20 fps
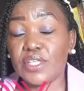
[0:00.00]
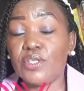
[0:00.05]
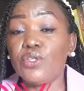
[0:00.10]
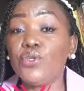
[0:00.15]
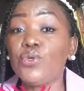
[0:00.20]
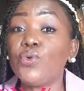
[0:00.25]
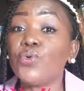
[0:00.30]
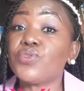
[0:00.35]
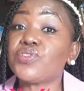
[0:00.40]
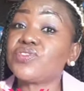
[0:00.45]

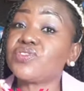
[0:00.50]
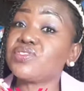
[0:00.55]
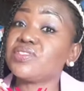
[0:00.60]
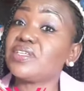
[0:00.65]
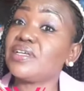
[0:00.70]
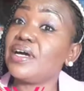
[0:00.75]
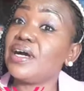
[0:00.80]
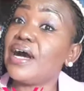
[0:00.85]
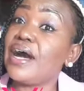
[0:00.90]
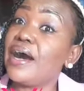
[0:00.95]
Youths
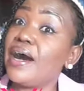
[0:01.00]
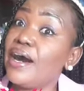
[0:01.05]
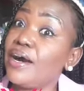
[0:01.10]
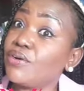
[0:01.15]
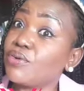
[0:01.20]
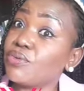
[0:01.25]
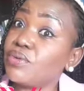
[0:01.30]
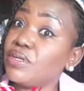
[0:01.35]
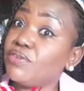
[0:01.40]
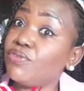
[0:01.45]
are
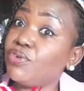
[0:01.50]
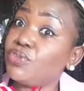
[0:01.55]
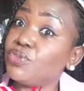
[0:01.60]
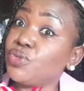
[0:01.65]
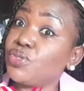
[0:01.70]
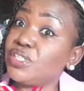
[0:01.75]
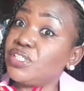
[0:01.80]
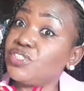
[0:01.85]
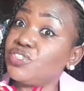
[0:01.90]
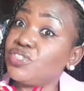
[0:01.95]
hungry for
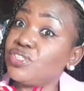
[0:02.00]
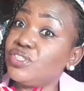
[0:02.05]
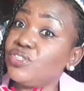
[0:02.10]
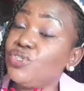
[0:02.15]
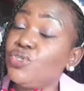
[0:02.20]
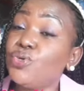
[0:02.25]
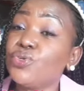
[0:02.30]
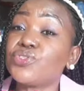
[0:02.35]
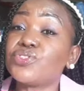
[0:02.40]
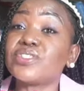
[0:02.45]
knowledge.
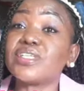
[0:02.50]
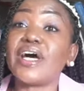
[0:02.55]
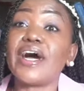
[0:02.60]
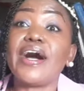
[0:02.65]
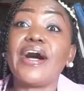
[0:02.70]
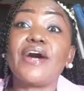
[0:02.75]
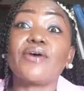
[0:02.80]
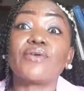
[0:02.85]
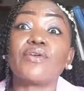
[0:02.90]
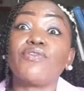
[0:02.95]
Youths are
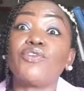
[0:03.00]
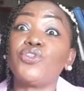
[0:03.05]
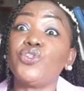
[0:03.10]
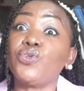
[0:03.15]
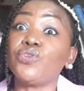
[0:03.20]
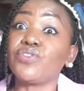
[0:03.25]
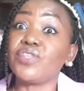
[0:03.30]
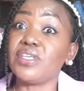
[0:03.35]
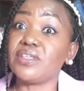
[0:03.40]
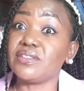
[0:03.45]
hungry for
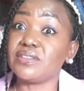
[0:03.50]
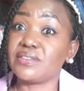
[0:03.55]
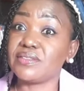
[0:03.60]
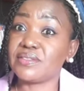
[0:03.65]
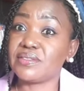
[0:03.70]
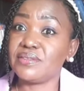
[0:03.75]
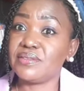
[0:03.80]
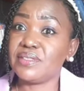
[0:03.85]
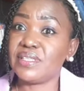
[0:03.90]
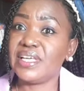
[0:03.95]
new things.
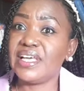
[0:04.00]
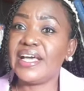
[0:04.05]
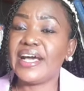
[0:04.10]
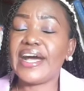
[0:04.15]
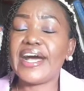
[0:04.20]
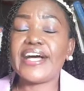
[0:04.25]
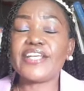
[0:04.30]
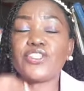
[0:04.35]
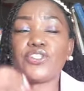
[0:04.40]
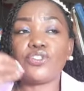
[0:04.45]

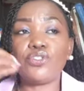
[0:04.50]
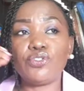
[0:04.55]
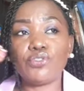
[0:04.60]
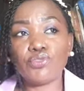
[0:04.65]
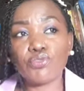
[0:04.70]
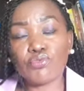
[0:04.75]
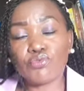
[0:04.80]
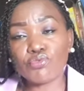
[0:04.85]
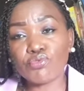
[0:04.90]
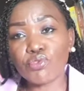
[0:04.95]
As
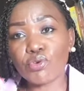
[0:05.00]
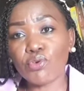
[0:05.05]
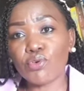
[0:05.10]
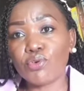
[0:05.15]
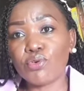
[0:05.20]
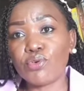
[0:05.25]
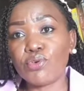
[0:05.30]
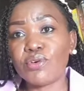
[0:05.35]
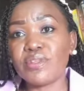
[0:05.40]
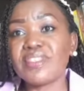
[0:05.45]
you
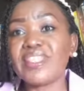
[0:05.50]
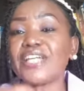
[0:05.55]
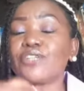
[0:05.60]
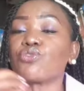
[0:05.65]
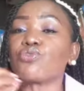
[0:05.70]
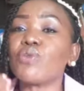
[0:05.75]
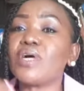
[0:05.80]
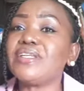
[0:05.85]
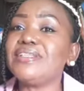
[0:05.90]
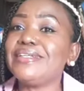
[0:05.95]
grow,
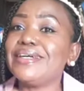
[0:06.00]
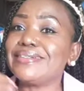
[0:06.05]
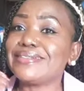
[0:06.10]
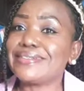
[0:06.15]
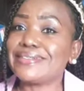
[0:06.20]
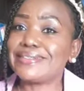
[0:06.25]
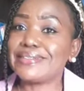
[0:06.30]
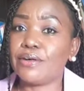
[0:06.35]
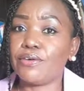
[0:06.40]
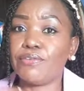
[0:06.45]
that radiant
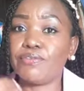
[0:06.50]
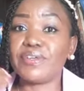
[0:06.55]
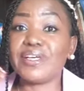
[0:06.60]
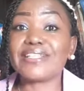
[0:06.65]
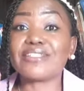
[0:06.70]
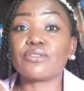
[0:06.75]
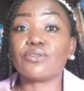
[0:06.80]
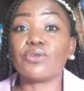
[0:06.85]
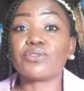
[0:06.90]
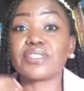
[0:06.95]
self
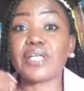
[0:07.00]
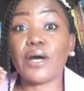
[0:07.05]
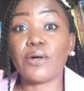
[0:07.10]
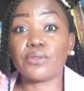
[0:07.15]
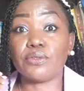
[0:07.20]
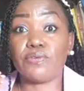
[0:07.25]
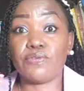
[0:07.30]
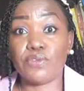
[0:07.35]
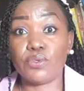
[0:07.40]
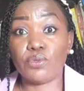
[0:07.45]
gets lost
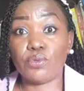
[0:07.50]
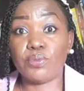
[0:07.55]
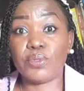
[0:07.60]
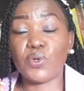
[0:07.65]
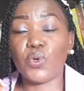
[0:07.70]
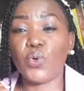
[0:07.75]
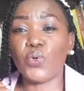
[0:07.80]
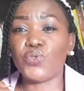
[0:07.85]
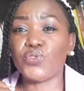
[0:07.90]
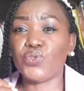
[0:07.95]
out of you,
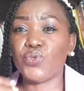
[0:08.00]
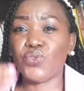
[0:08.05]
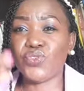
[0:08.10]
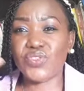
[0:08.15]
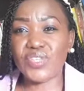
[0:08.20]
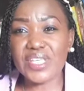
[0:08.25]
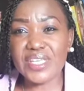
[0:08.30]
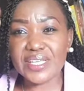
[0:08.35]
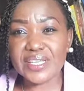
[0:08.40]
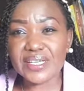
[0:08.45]
because you
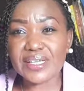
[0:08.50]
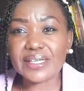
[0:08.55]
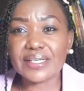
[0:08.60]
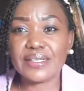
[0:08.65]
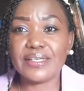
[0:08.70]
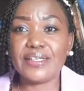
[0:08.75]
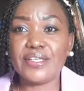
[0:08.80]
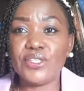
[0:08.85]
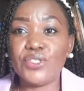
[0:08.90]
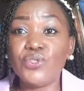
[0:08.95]
think
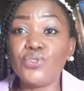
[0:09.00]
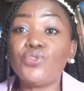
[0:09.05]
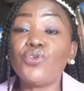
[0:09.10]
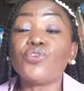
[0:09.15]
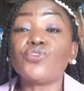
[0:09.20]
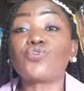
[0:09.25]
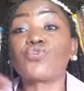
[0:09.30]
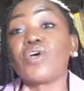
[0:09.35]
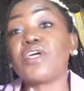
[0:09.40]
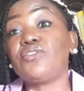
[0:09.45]
you
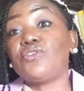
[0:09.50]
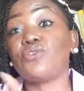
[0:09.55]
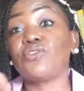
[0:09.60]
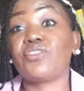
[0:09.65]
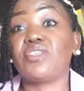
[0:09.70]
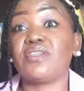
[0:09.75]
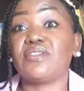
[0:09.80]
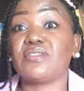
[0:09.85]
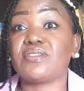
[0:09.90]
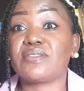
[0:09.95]
don't try new
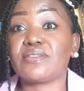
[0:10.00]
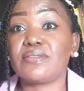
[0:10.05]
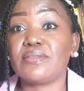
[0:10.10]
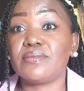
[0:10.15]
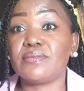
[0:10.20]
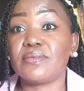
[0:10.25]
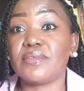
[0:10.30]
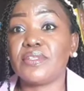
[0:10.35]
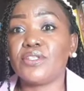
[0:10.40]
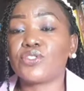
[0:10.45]
things.
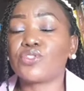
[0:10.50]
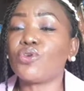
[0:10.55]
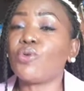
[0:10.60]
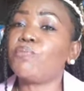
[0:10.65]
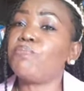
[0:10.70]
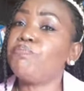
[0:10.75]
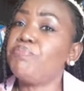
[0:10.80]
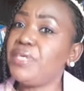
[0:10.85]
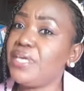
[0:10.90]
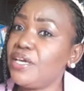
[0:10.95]
So
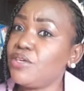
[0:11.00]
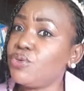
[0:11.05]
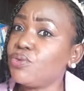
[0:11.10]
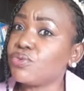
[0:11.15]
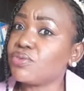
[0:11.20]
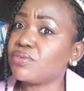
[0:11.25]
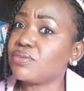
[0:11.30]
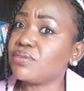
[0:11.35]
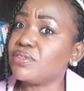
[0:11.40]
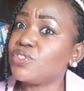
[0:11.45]
be a
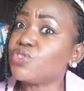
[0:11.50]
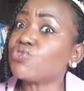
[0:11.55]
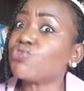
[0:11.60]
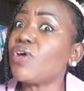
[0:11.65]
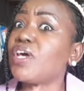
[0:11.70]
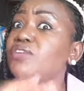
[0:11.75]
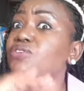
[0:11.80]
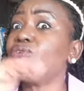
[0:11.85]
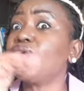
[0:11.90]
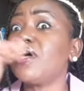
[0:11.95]
youth,
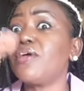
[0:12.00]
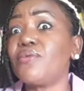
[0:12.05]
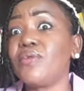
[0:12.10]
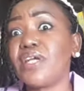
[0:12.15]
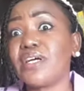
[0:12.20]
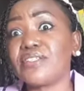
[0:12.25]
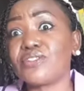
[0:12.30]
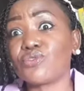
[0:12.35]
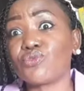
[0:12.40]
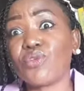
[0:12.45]
try new
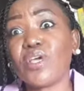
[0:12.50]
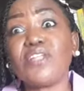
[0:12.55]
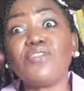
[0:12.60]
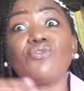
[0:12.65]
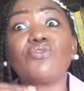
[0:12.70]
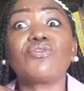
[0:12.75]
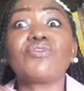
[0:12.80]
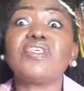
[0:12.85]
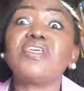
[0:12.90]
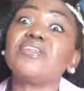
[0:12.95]
areas, try
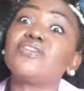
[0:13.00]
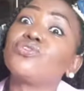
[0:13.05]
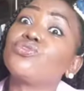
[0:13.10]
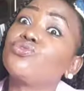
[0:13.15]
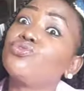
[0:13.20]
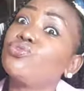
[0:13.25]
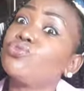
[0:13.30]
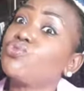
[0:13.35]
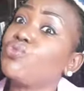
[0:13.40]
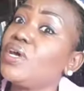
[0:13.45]
new things.
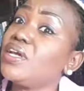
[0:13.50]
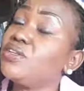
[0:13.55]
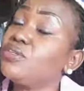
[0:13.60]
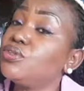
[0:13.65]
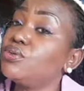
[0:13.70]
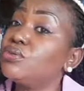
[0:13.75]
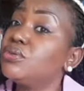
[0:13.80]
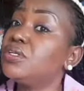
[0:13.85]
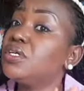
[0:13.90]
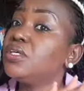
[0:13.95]
You try
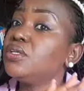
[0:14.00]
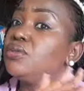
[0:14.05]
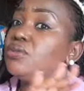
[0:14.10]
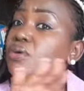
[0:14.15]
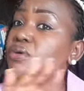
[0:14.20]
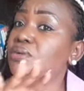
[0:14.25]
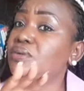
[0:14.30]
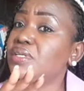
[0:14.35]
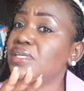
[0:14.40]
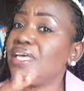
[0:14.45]
new, you
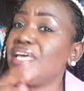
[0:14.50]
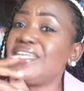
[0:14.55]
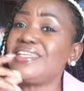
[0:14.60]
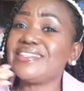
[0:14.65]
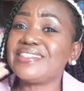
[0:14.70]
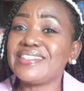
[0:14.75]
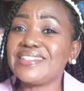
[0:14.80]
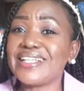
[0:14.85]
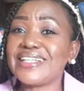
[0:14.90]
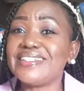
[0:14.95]
know,
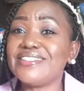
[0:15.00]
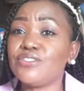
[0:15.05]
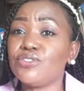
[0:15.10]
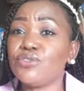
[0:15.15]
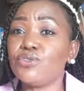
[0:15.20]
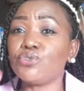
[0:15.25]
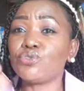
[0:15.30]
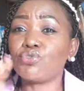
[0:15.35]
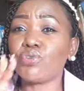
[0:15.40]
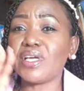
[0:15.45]
anything that is
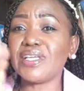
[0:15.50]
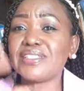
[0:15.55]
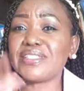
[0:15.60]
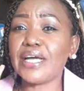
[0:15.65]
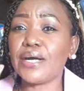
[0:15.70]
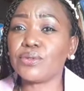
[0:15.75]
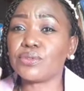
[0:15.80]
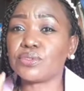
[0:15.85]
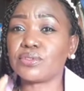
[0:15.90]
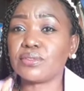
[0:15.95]
new, try it
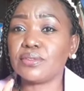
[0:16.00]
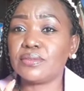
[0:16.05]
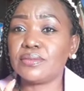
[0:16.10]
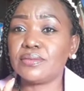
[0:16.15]
out.